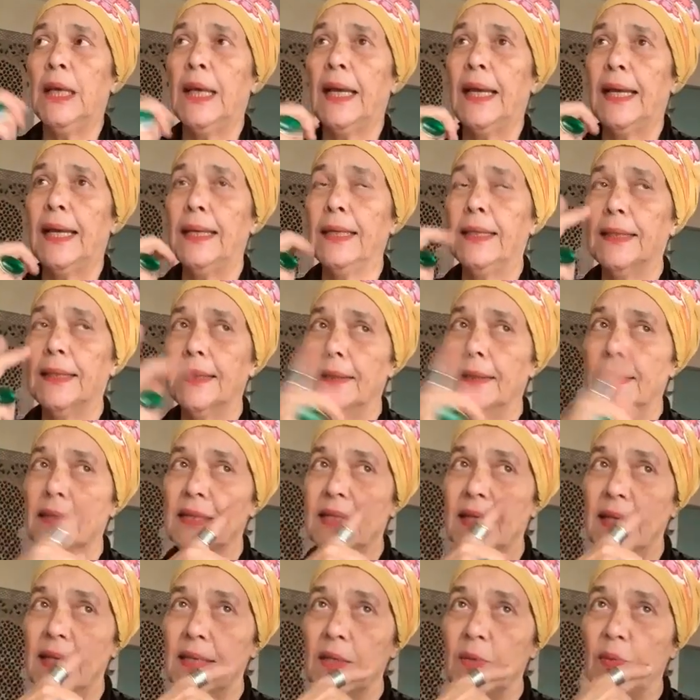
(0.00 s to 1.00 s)
And
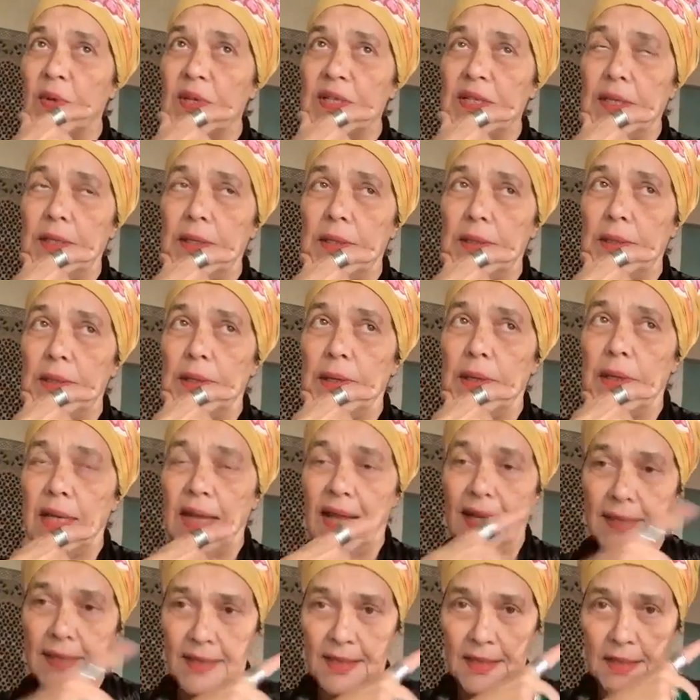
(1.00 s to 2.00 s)
this was in
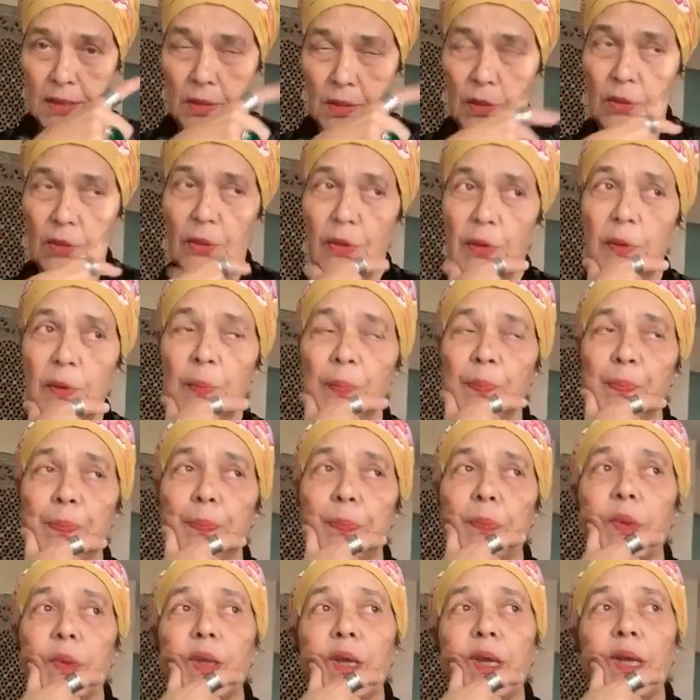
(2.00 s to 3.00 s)
last year.
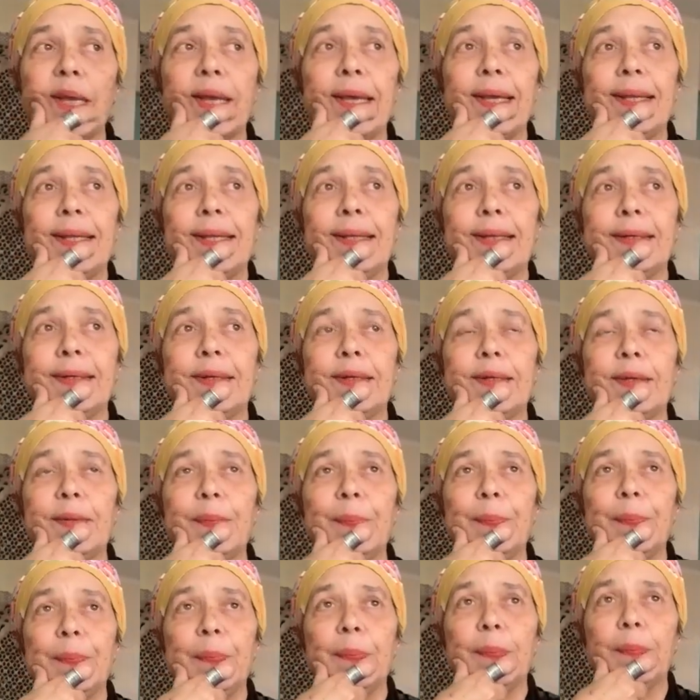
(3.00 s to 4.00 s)
And
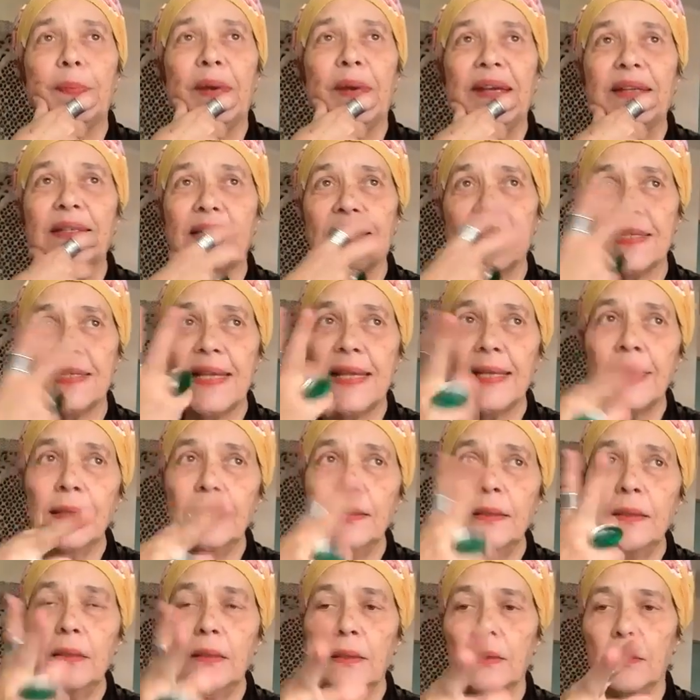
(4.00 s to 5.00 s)
by the
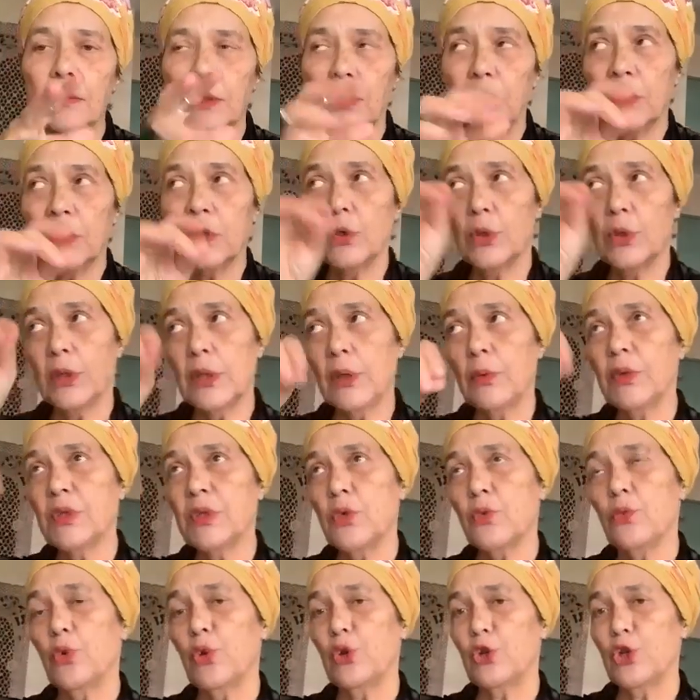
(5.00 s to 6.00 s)
second, so there was
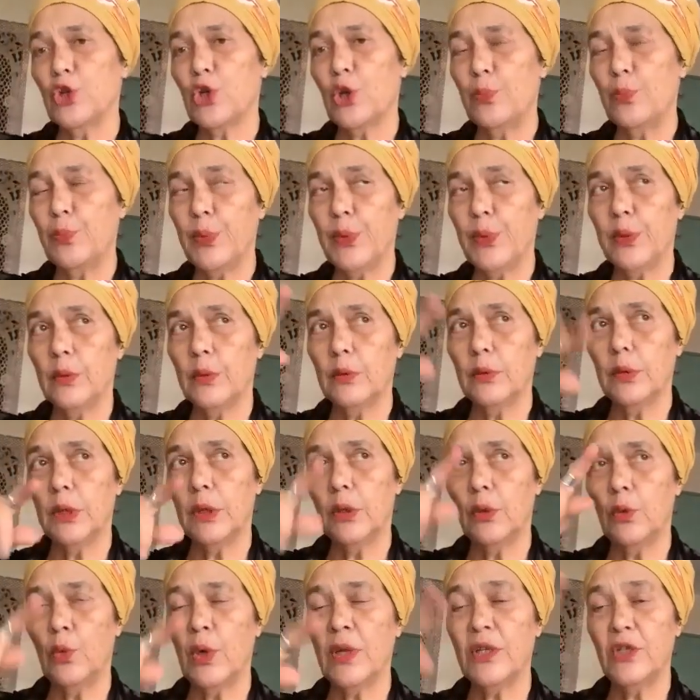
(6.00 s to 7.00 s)
a workshop
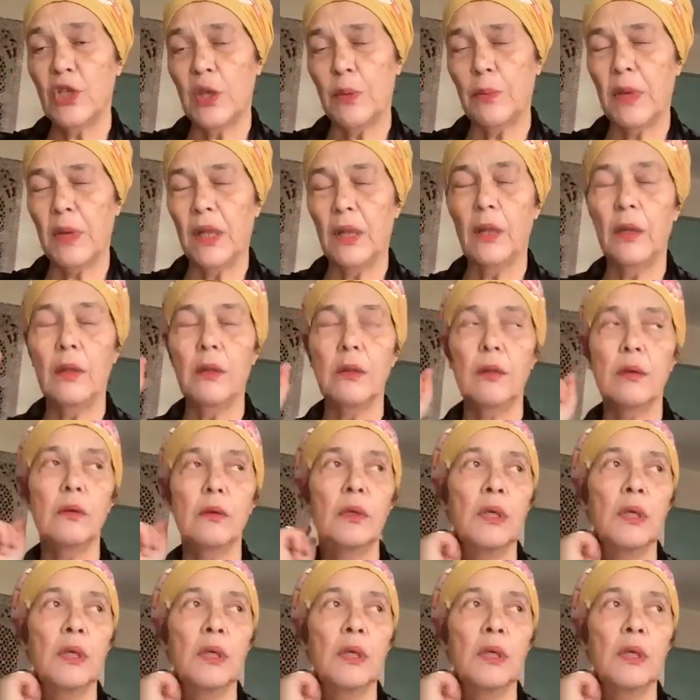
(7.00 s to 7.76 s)
once a month.